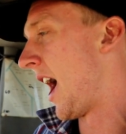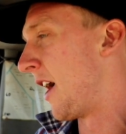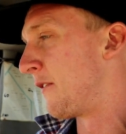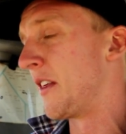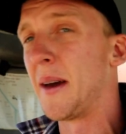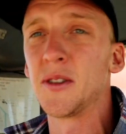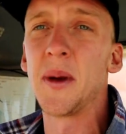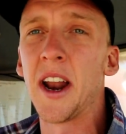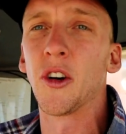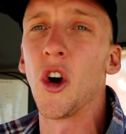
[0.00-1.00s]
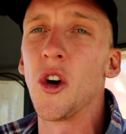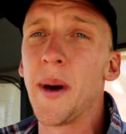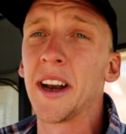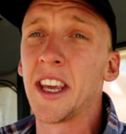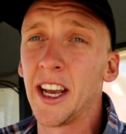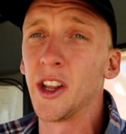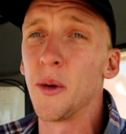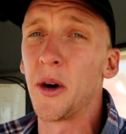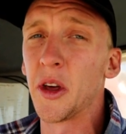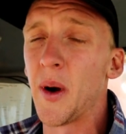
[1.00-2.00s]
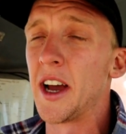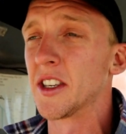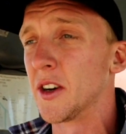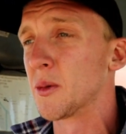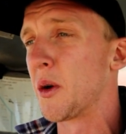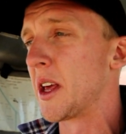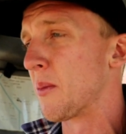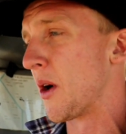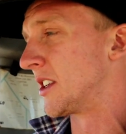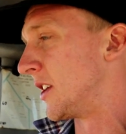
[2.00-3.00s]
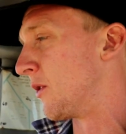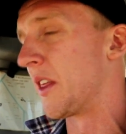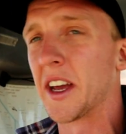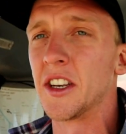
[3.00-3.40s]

for them to be able to grow about 1 kilo of body weight, so it's pretty impressive what they can